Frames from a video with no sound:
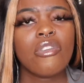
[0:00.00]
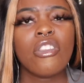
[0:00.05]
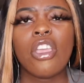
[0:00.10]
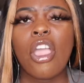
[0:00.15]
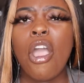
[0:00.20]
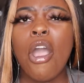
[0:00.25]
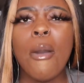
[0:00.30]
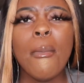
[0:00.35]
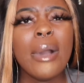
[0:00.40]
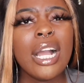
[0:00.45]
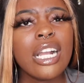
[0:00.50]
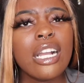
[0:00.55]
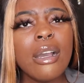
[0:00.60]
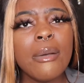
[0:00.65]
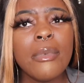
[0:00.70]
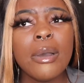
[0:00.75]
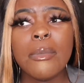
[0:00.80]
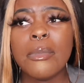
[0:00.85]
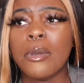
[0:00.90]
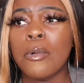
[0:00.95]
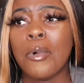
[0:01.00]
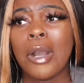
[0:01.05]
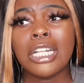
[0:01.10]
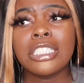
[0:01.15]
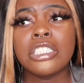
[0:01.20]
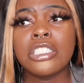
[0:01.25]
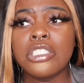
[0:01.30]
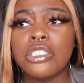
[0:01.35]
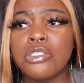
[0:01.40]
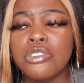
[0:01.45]
on my come up and
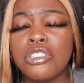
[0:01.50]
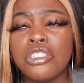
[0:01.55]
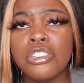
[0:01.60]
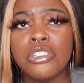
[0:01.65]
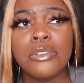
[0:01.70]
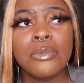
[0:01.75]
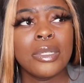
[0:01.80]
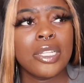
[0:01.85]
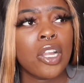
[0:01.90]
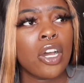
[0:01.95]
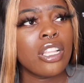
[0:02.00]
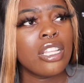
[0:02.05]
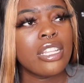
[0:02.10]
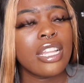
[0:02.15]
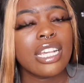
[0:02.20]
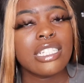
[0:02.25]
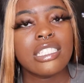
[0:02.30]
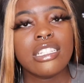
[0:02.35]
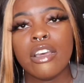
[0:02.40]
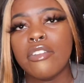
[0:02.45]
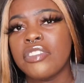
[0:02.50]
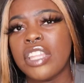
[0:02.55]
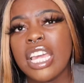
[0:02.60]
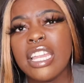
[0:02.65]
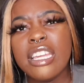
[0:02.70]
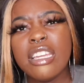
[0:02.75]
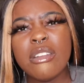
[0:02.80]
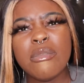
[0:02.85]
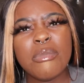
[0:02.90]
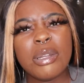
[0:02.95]
watching YouTube and all of that stuff, they
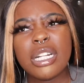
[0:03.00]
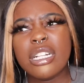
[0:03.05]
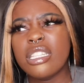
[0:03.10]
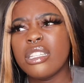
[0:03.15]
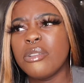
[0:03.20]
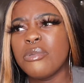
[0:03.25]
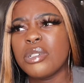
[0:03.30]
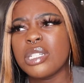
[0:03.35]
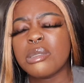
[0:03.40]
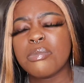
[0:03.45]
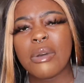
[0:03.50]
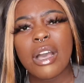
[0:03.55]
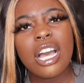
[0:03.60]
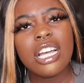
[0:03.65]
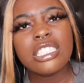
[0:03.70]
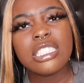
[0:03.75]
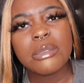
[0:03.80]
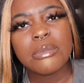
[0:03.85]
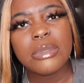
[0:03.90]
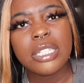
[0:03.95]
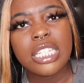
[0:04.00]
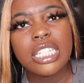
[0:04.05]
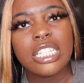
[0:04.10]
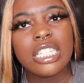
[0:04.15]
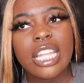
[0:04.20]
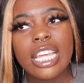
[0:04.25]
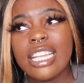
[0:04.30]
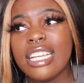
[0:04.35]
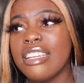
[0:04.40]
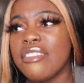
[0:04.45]
didn't barely respond to me.
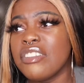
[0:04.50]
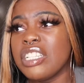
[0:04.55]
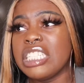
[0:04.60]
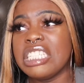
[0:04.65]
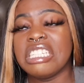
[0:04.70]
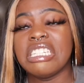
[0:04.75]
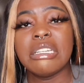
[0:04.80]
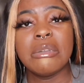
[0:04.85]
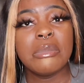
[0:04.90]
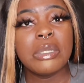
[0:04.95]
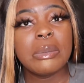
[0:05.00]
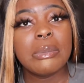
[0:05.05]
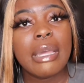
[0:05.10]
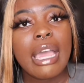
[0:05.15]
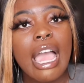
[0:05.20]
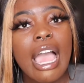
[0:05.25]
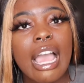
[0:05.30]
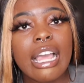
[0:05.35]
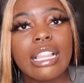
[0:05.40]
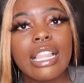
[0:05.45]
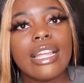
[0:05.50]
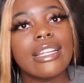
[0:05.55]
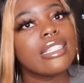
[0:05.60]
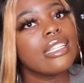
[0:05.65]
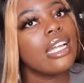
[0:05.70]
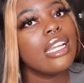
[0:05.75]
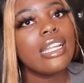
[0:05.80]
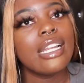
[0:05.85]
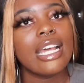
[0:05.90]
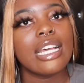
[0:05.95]
They didn't even DM me back, like
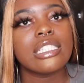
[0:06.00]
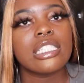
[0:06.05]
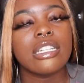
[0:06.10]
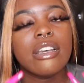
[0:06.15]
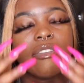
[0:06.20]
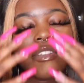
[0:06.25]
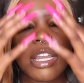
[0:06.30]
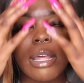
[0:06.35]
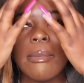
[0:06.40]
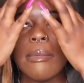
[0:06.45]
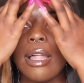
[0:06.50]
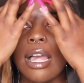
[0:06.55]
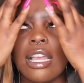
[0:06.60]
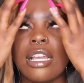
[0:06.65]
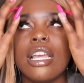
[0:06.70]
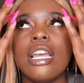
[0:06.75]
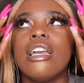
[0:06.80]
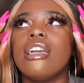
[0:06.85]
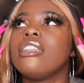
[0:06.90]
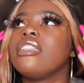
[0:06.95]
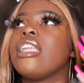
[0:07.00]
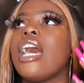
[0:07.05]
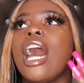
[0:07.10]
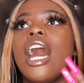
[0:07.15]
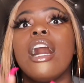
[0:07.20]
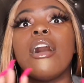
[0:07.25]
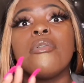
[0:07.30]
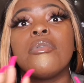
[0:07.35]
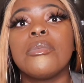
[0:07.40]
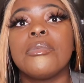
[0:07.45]
none of that stuff. And I'm like, nah,
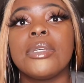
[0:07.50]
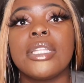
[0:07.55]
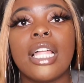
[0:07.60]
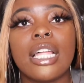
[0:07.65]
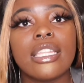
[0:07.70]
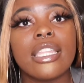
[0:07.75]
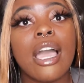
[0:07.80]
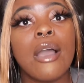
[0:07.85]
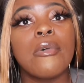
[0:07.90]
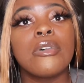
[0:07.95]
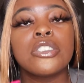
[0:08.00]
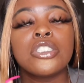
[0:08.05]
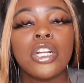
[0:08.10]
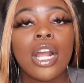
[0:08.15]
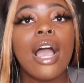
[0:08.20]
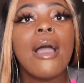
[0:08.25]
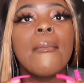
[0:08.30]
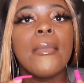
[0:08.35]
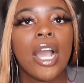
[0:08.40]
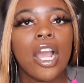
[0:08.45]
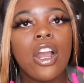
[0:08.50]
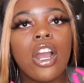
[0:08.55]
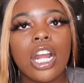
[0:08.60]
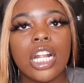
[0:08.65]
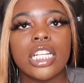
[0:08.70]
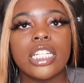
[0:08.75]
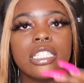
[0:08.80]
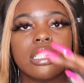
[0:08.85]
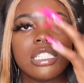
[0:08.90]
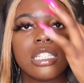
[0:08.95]
I am going to be like that. I to try my
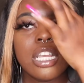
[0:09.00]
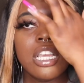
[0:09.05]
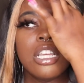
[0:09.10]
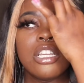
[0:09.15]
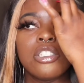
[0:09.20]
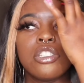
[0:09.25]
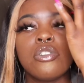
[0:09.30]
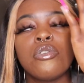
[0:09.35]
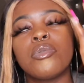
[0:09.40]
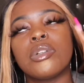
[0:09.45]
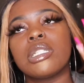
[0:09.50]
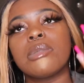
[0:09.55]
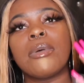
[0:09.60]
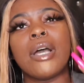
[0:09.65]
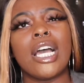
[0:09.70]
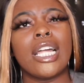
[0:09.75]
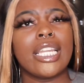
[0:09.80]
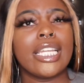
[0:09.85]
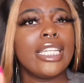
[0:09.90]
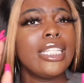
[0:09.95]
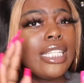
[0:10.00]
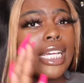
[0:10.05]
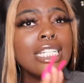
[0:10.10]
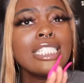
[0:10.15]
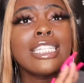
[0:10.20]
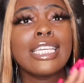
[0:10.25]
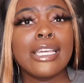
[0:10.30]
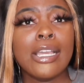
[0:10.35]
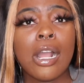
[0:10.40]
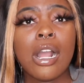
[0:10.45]
hardest to respond. It does
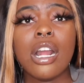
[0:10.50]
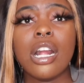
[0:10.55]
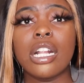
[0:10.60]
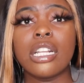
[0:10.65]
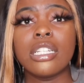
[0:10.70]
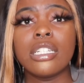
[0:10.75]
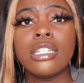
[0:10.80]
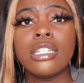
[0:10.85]
get hard.